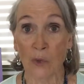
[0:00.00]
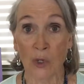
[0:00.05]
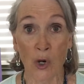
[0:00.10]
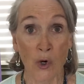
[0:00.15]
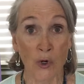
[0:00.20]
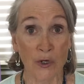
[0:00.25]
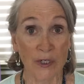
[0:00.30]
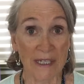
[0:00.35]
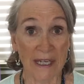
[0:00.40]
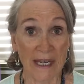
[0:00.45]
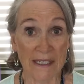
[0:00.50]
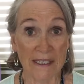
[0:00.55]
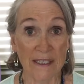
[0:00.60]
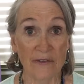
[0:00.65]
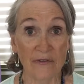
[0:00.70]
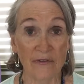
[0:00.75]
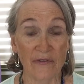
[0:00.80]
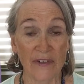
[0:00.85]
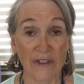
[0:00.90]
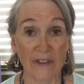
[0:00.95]
or
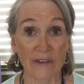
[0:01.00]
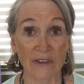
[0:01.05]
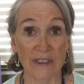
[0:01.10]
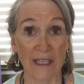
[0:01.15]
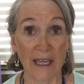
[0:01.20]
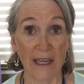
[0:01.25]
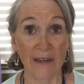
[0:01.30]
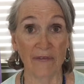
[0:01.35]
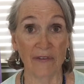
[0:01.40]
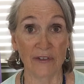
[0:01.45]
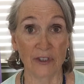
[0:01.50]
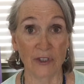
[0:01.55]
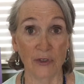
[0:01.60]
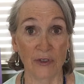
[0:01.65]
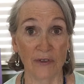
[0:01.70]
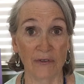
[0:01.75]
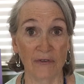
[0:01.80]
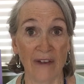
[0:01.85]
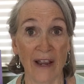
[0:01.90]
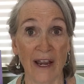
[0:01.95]
doesn't feel safe in your
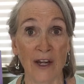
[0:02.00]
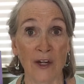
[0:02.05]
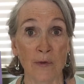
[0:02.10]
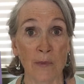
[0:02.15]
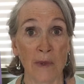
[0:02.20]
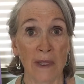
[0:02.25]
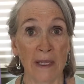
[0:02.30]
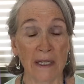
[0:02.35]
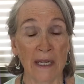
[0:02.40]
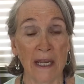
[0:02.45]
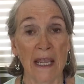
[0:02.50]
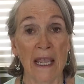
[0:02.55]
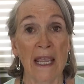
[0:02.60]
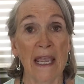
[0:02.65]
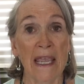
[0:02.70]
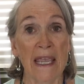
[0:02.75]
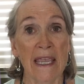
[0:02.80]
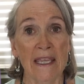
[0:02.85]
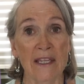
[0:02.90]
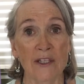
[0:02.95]
environment,
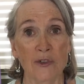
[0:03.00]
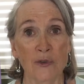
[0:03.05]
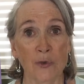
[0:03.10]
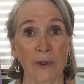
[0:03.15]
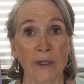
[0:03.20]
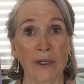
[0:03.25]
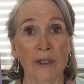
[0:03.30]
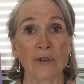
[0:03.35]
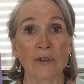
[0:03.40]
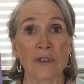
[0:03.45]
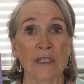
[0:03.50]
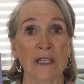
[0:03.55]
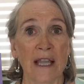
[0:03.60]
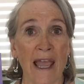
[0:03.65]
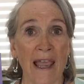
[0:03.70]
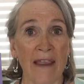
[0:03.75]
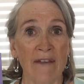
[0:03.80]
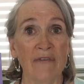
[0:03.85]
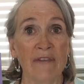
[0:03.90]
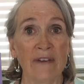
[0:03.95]
it triggers
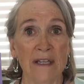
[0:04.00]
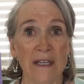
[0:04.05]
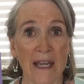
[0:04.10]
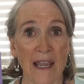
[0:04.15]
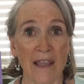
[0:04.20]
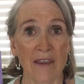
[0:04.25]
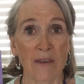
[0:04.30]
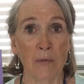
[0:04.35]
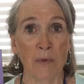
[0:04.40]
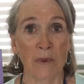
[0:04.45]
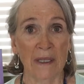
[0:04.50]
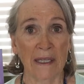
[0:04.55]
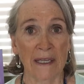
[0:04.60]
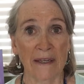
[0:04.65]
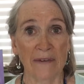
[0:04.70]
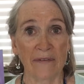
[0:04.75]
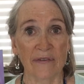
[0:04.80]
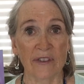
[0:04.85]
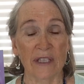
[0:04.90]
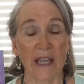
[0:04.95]
life and death
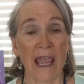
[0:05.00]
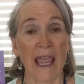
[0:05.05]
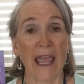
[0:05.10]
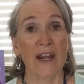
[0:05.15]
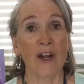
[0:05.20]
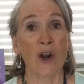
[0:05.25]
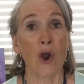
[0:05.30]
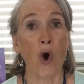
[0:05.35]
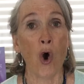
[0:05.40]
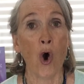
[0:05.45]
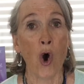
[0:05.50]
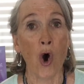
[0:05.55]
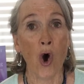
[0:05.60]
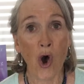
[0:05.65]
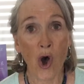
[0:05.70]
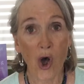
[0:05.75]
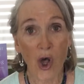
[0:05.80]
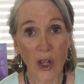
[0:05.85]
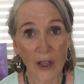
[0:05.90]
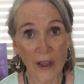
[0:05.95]
beliefs. And
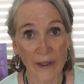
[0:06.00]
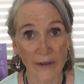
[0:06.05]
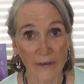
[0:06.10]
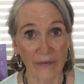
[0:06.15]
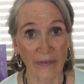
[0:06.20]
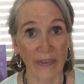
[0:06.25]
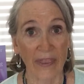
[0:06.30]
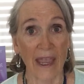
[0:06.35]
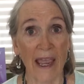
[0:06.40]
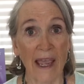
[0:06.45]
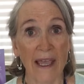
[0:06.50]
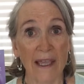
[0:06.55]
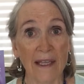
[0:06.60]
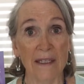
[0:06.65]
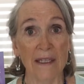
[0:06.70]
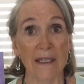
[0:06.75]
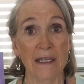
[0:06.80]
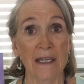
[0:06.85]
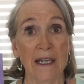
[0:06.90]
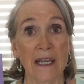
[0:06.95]
all of
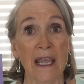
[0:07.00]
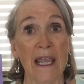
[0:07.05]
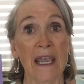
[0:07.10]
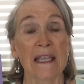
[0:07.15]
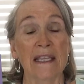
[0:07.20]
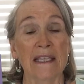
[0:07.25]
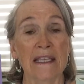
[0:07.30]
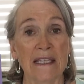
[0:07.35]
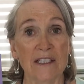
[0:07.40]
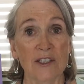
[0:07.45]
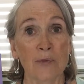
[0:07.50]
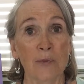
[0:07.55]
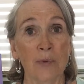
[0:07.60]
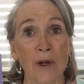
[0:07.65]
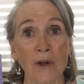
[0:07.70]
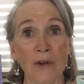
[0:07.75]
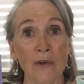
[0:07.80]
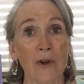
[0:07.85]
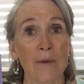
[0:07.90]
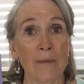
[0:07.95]
that gets
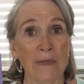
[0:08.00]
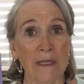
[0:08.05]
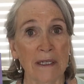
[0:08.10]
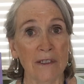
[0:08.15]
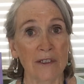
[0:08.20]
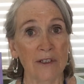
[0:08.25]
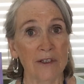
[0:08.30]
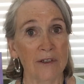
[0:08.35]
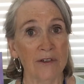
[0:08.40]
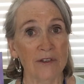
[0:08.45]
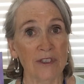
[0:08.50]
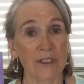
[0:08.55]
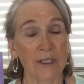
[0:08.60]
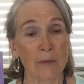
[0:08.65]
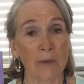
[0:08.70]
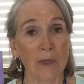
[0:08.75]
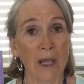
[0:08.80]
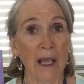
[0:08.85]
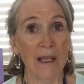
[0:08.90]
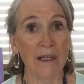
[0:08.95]
programmed into your
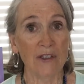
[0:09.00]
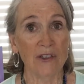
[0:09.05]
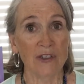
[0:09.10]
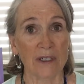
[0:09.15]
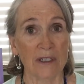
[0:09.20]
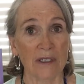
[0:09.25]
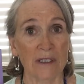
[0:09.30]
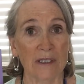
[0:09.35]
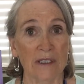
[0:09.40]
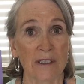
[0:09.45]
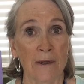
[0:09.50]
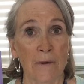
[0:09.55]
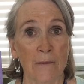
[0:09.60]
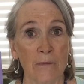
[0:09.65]
subconscious.